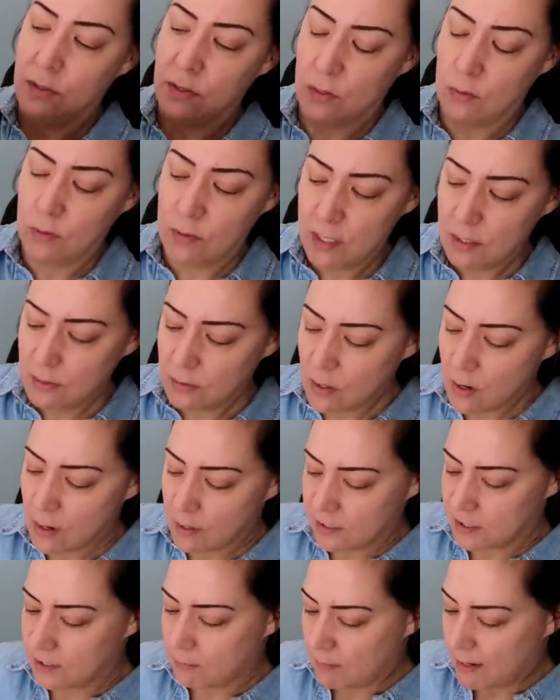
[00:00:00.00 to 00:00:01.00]
So these
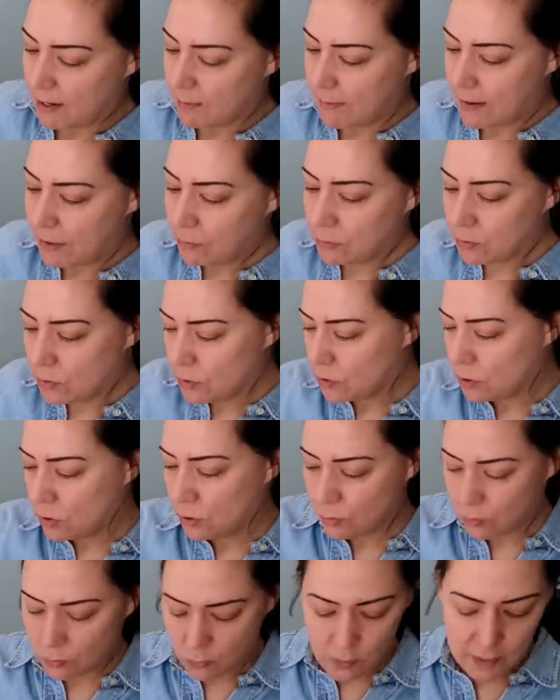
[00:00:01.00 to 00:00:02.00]
cost me about
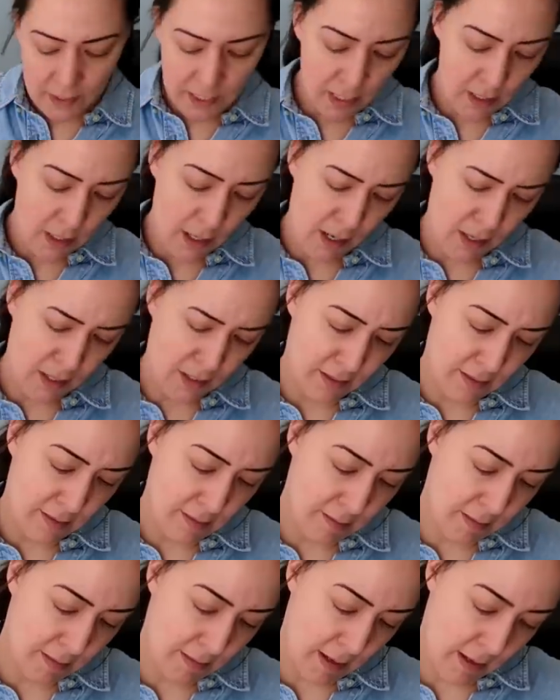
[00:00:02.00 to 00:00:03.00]
twenty-nine
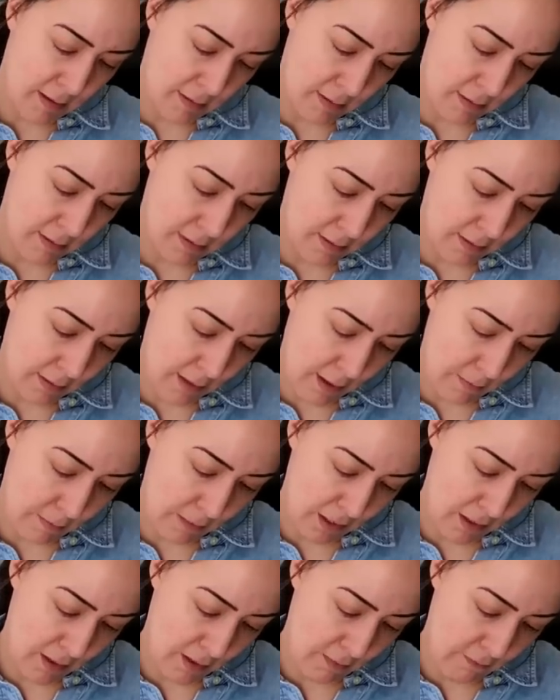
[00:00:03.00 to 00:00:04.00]
cents, I
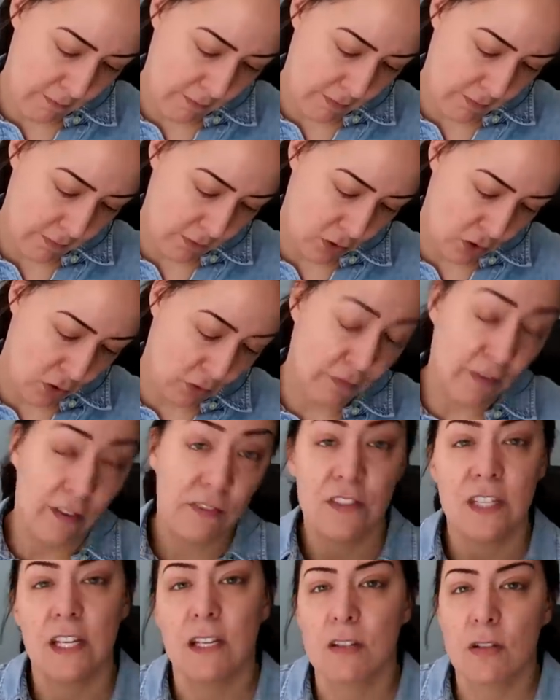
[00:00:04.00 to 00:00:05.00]
believe, two
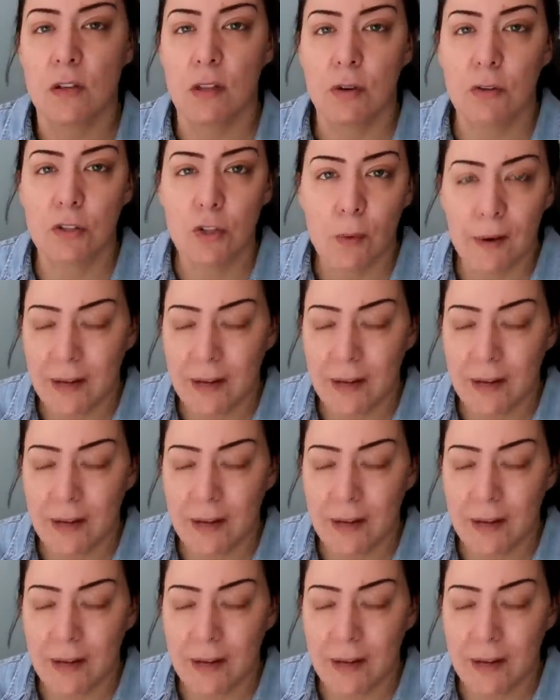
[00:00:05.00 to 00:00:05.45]
fifty. So they're